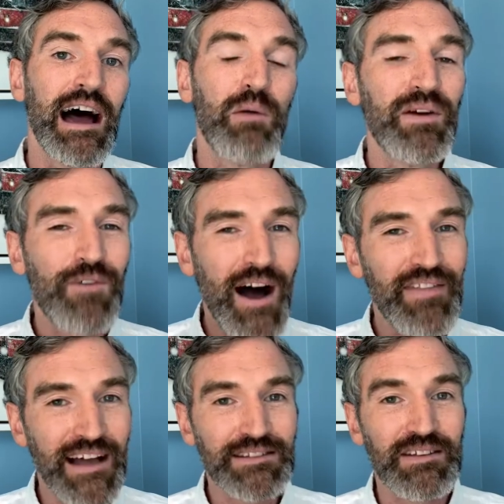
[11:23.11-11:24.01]
And we
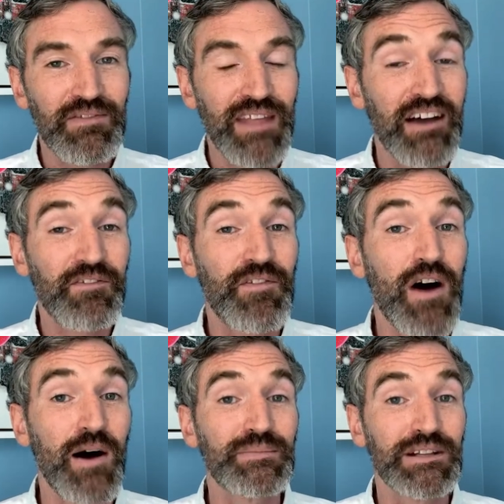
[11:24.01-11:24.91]
find that
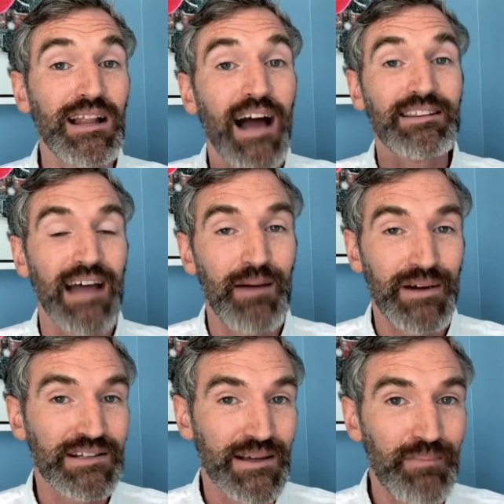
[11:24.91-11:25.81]
firms like that
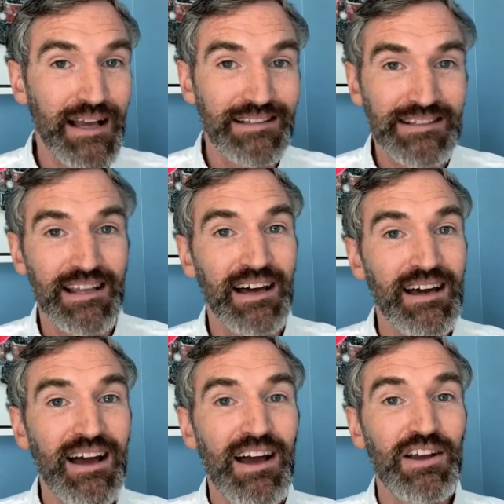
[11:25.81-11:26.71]
because it means that,
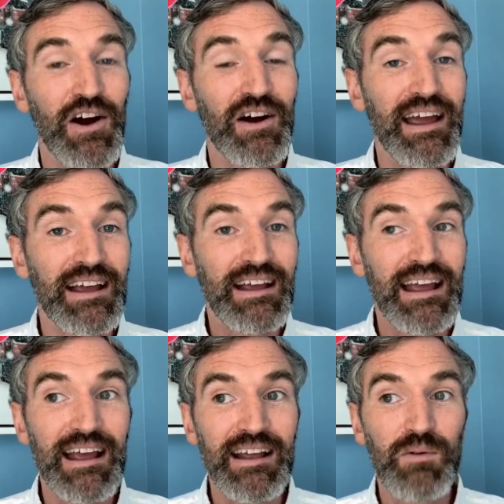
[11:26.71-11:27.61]

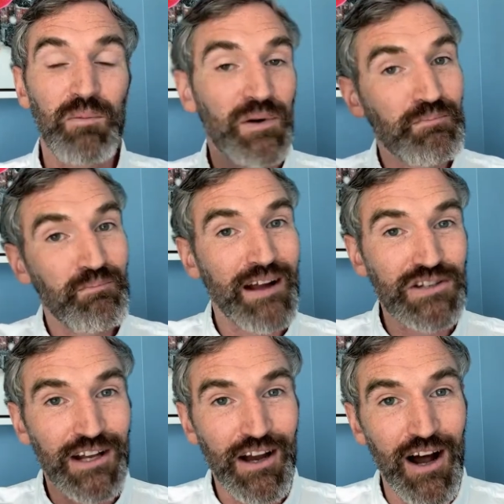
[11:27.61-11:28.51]
when we were
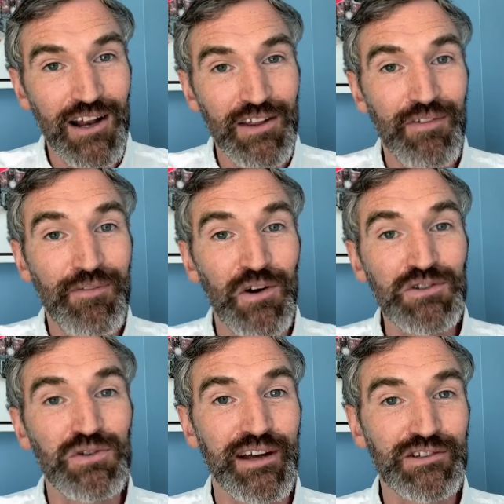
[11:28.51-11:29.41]
mentioning earlier the
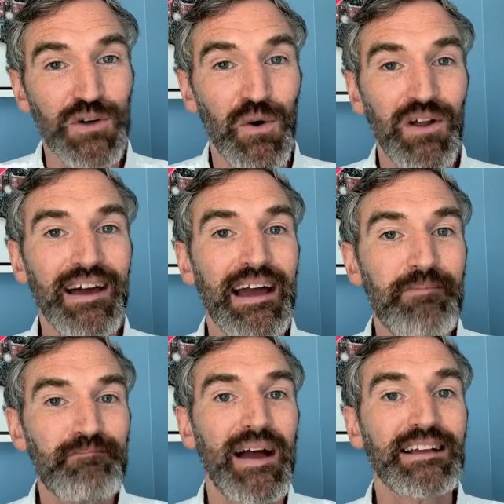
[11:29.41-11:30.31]
filtering tool,
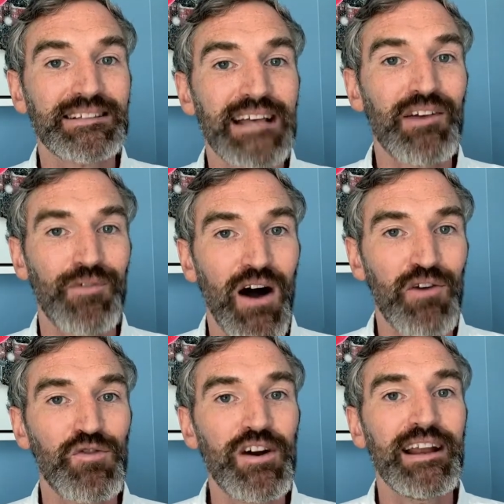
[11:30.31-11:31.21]
it makes
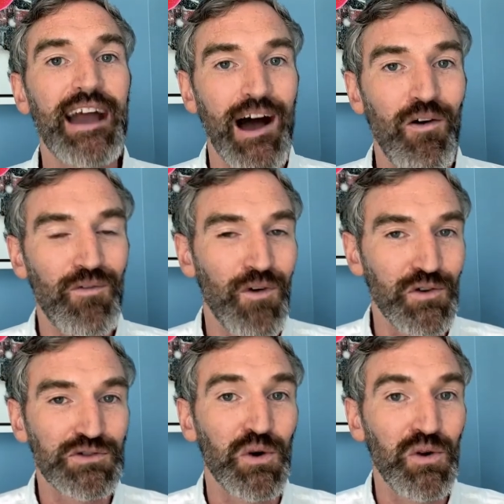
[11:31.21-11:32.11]
Settify a really
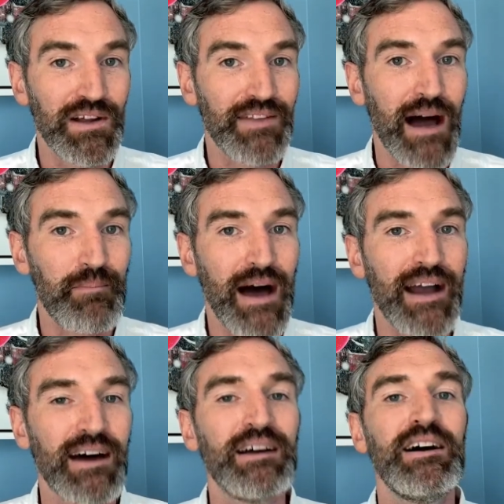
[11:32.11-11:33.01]
helpful tool in that
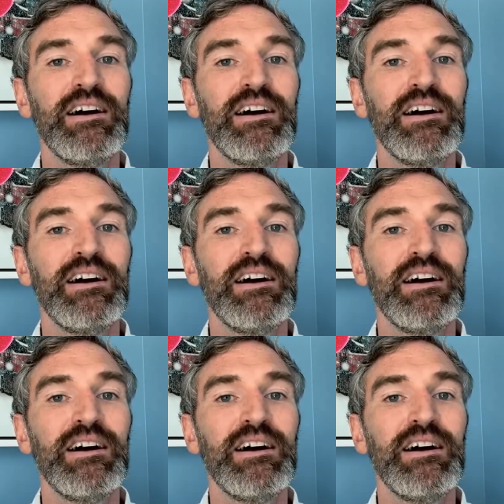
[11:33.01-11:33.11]
manner